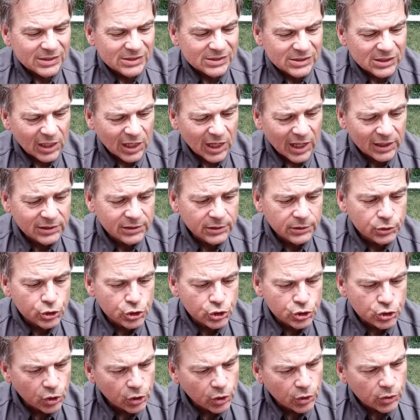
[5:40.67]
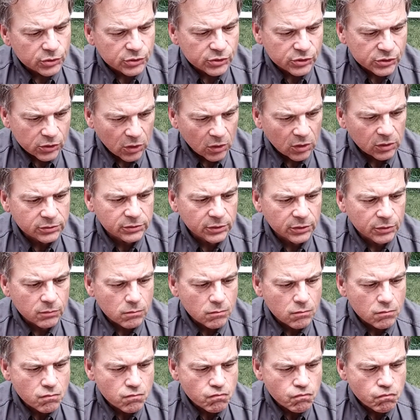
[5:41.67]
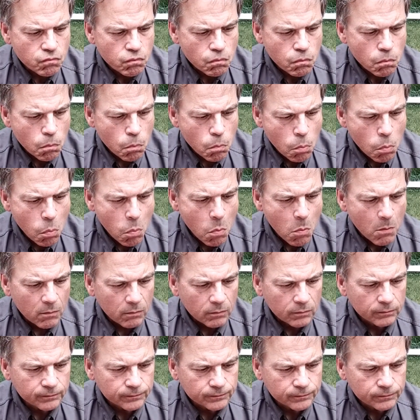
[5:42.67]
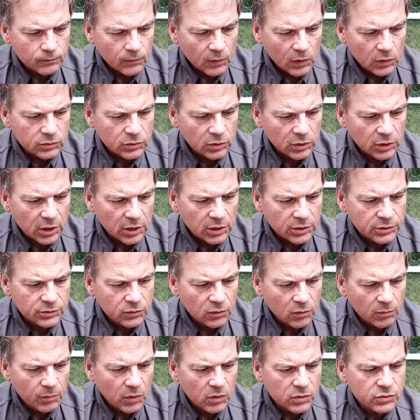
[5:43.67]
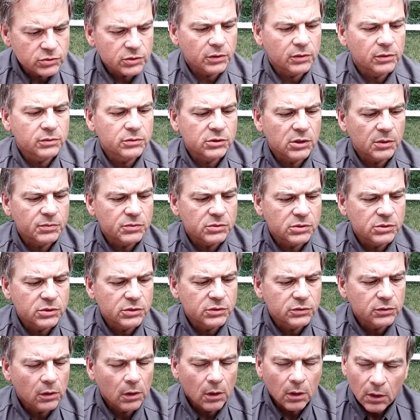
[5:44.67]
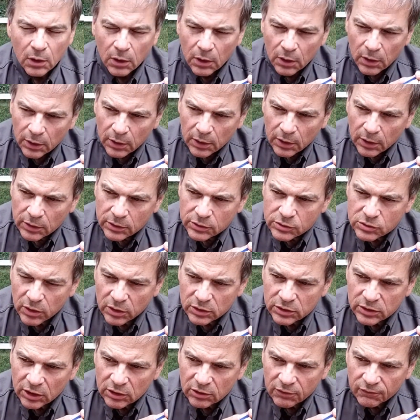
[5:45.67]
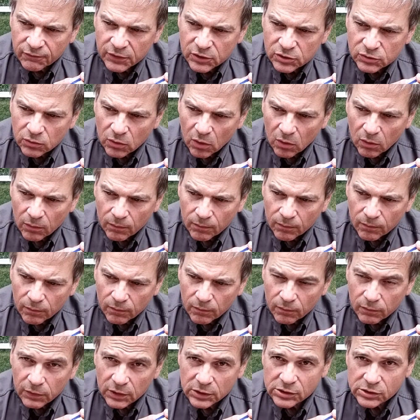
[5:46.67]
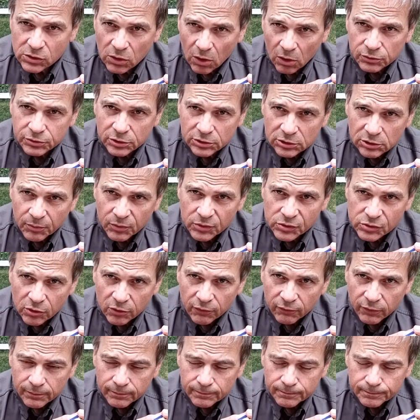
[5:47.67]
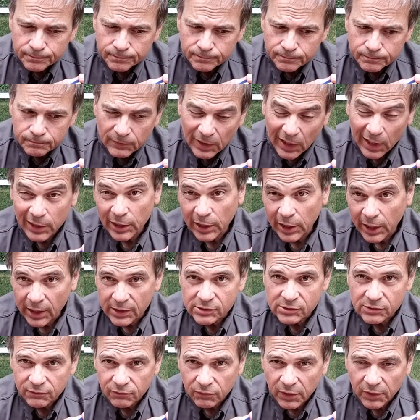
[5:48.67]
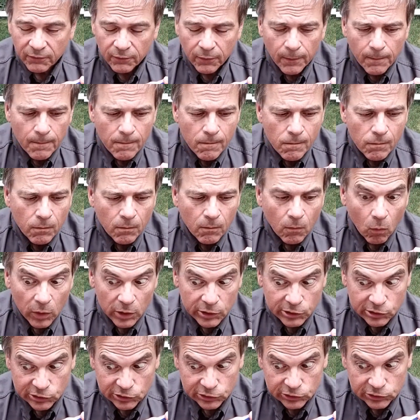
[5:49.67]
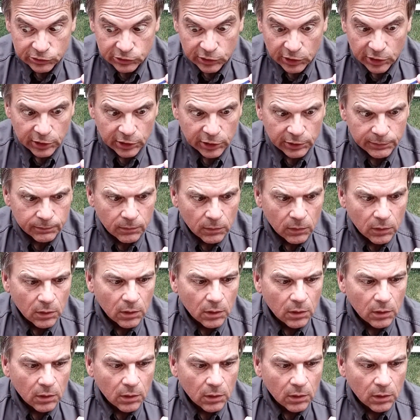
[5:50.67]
selected sugar salted. Those are kind of two opposing substances. So they take the fish roe, they salt it to preserve it and enhance the flavor, which they did,